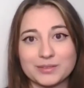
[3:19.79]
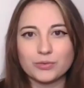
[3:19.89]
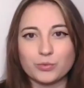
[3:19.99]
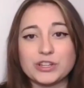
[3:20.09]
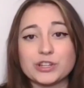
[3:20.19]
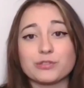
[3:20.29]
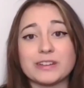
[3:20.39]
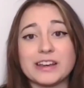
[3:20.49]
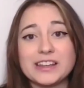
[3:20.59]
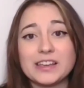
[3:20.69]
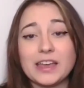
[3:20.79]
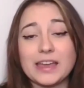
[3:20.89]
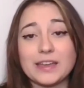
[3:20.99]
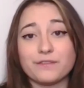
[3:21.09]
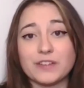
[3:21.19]
When you're creating
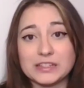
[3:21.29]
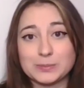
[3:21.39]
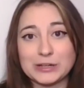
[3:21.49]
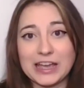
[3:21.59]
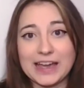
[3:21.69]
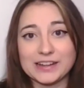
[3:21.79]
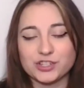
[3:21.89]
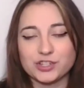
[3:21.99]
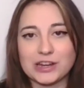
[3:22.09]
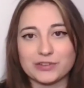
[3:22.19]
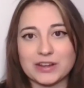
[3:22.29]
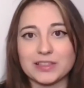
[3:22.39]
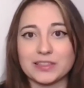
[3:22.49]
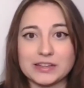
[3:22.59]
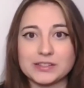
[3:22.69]
a Facebook ad to generate
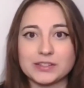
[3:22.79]
leads,